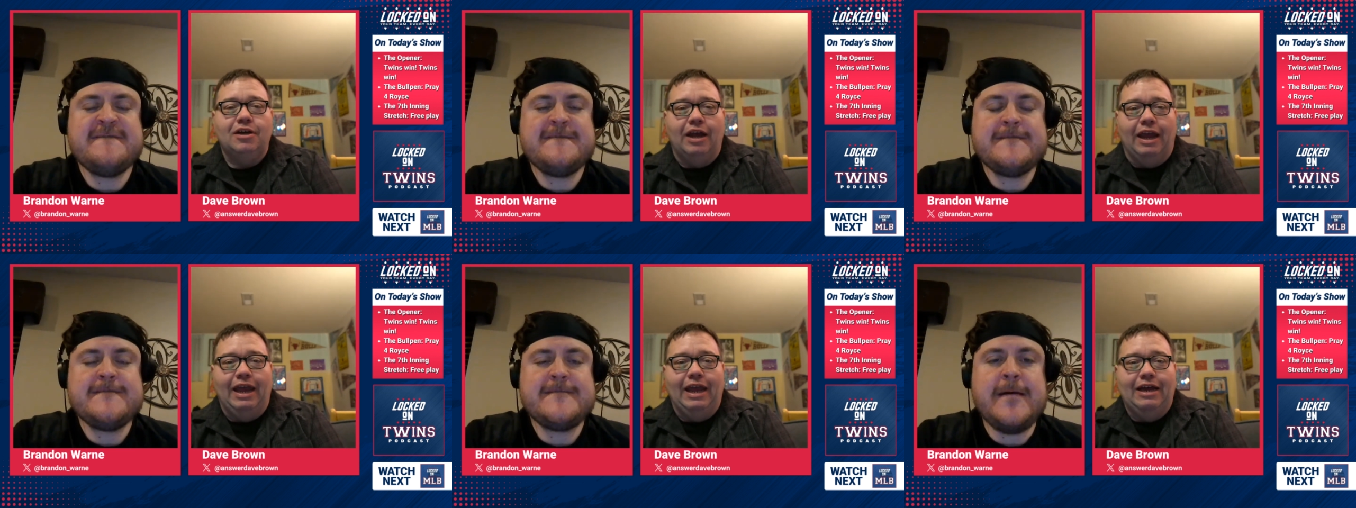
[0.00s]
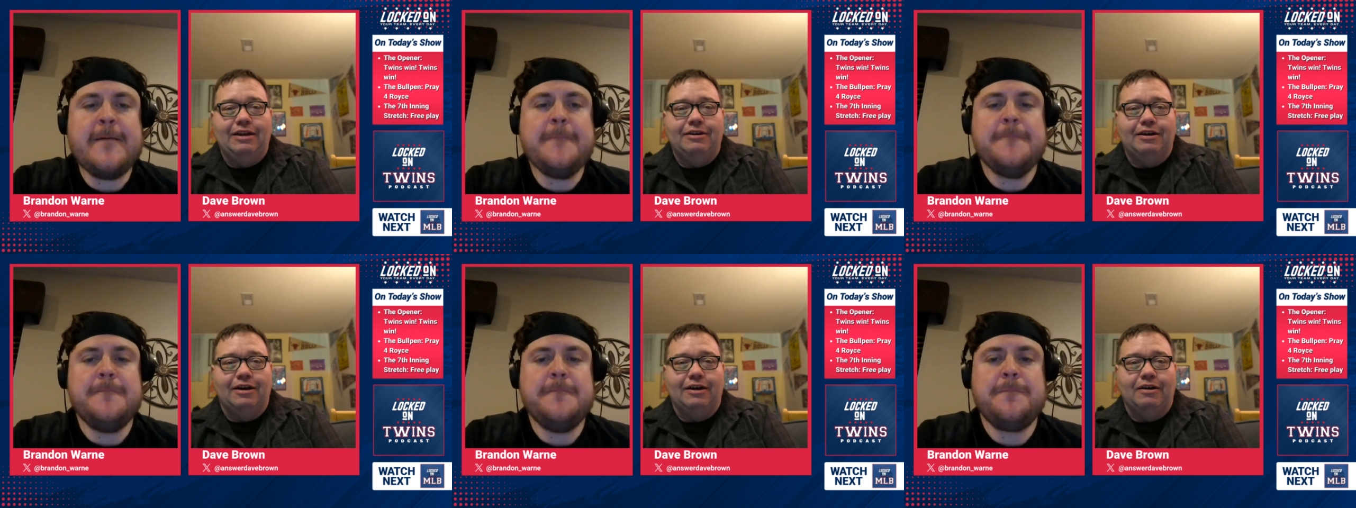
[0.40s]
Speaker 1: And
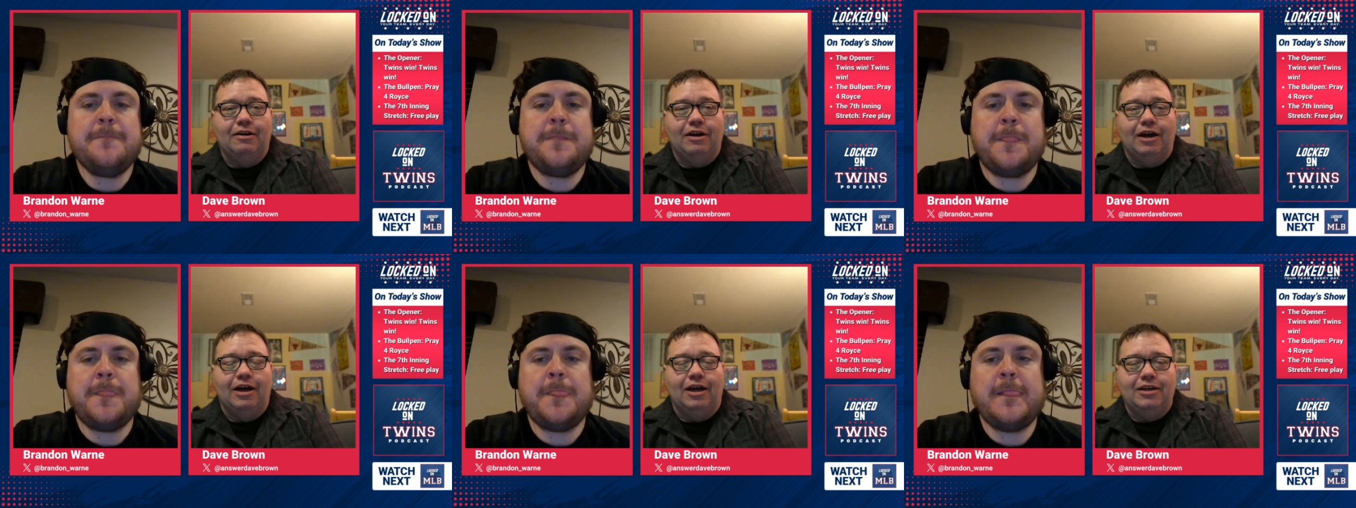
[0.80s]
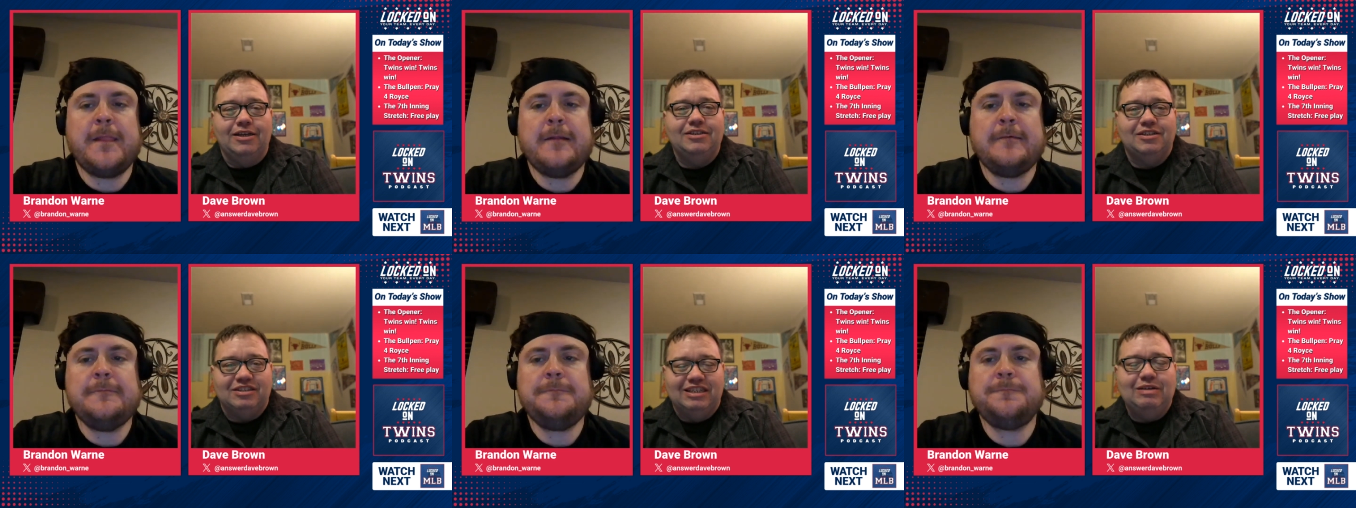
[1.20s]
yeah. uh,
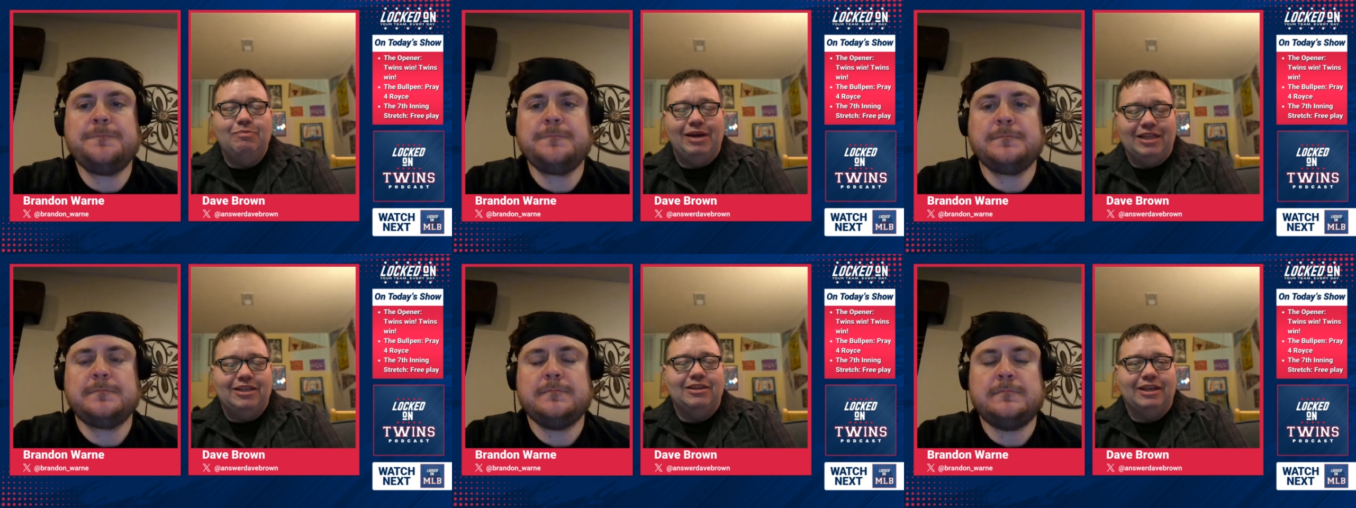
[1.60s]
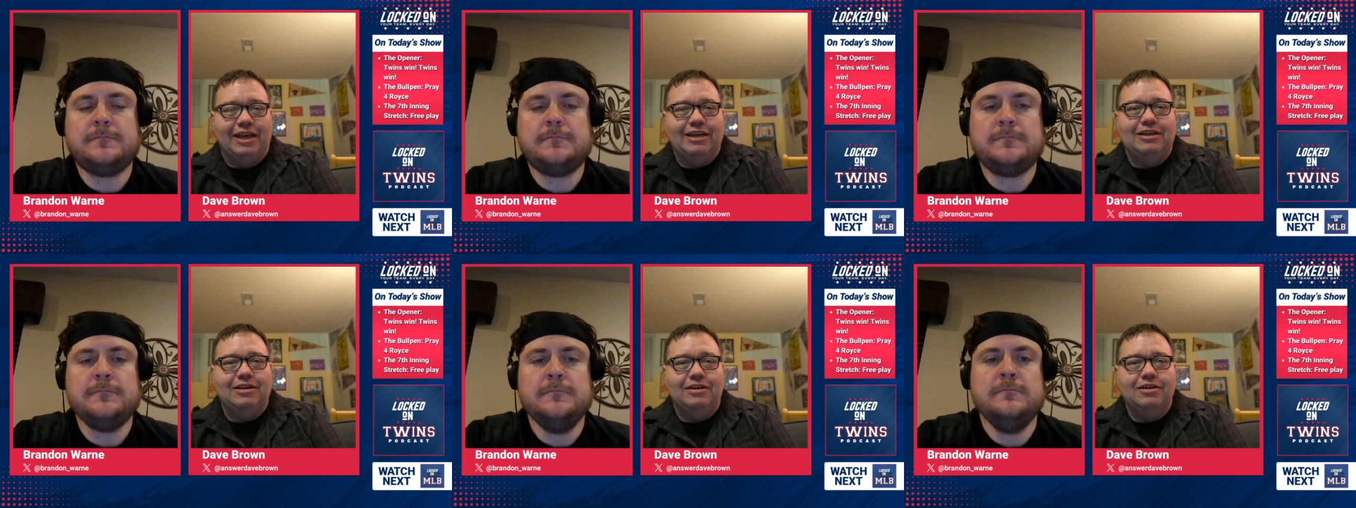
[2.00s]
he's a teammate that
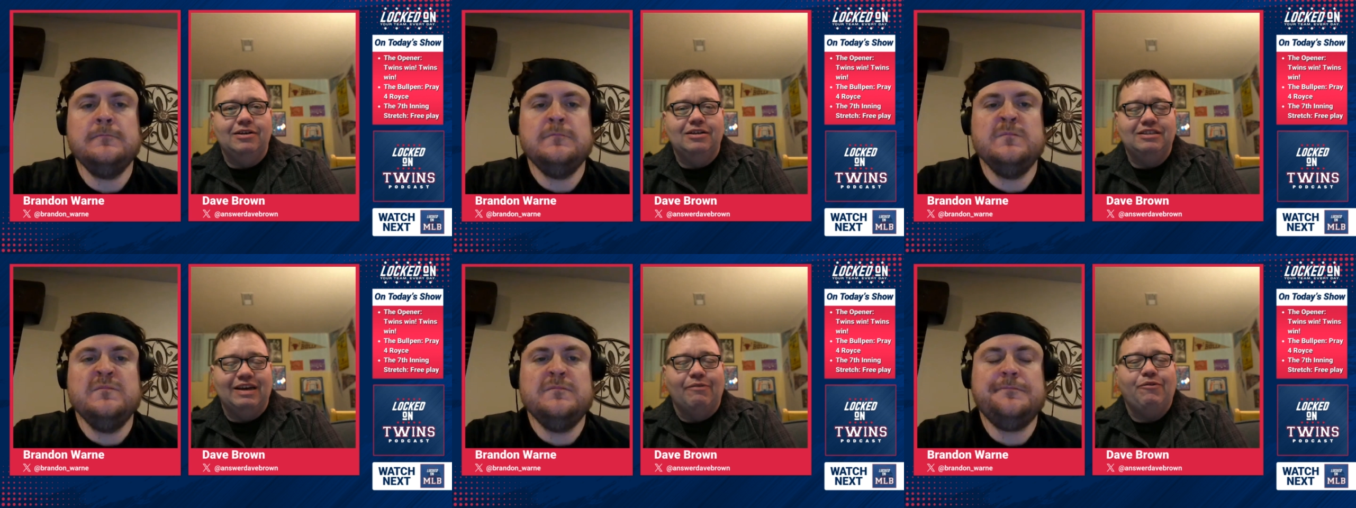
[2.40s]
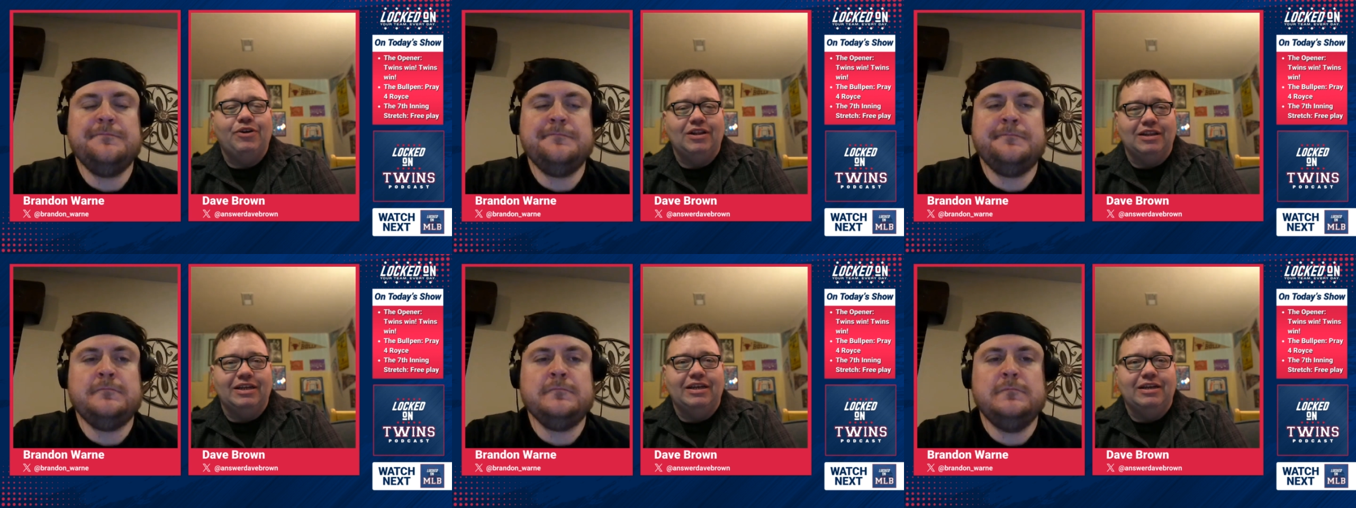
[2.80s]
they
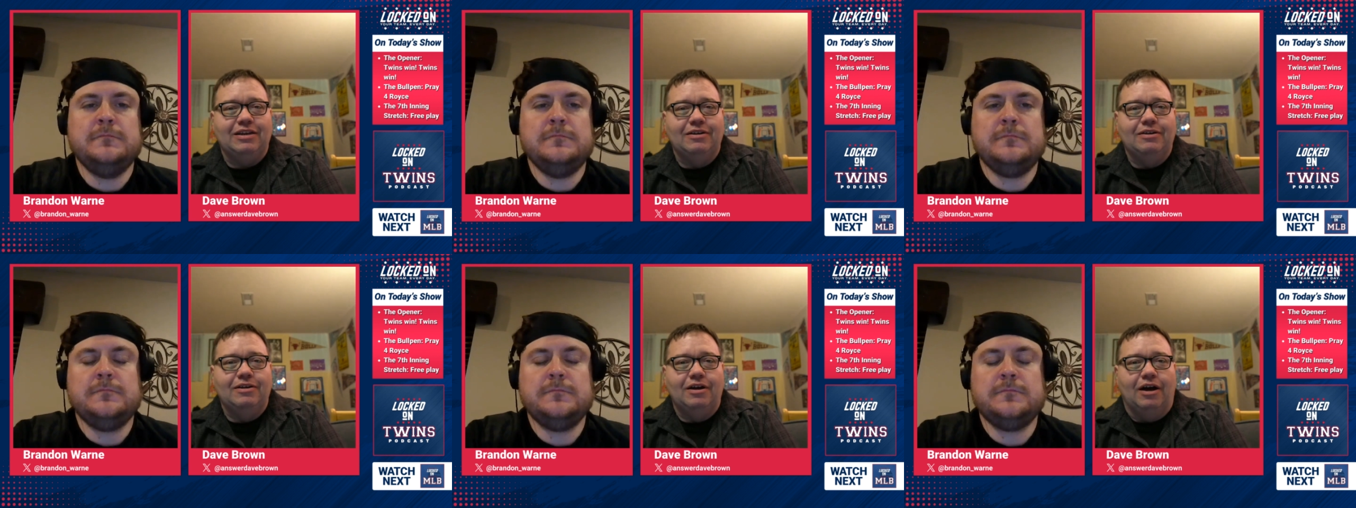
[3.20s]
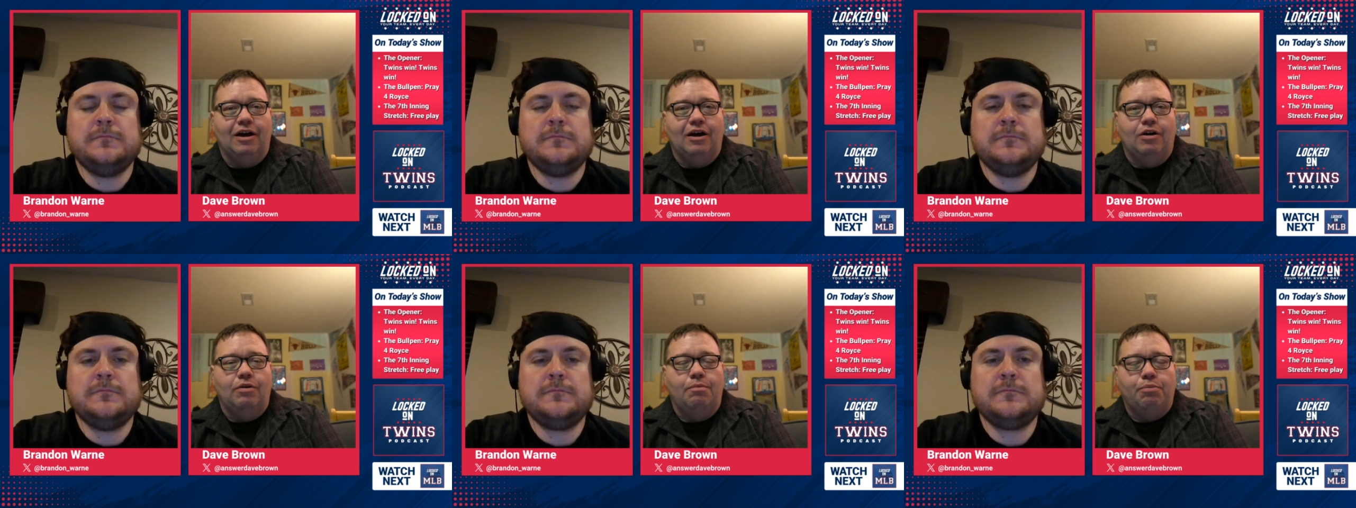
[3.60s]
definitely
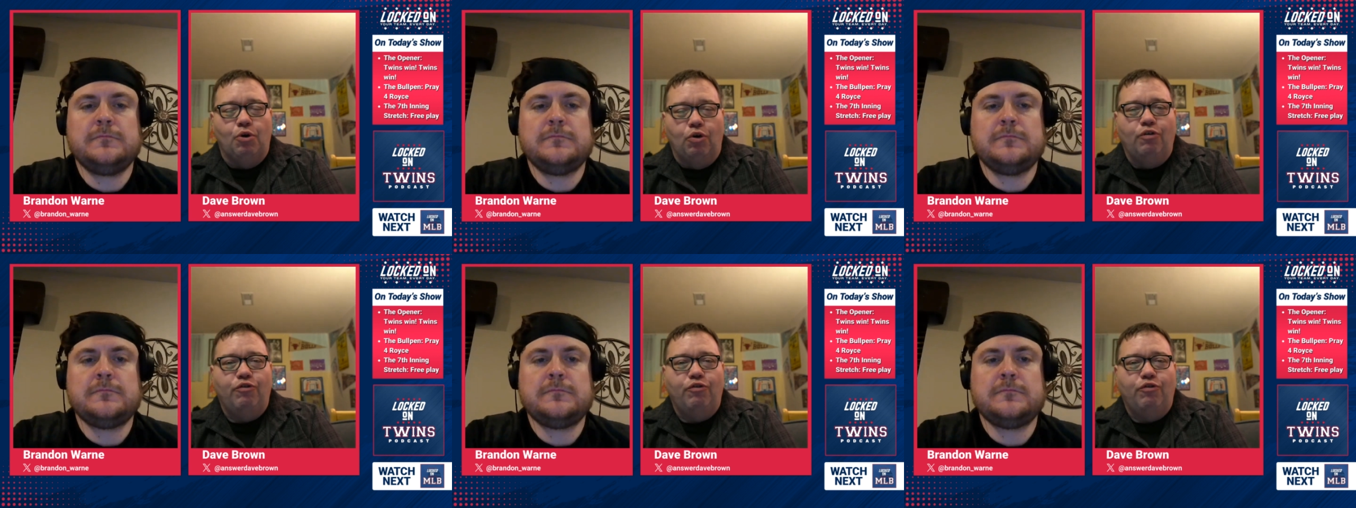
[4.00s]
uh, pull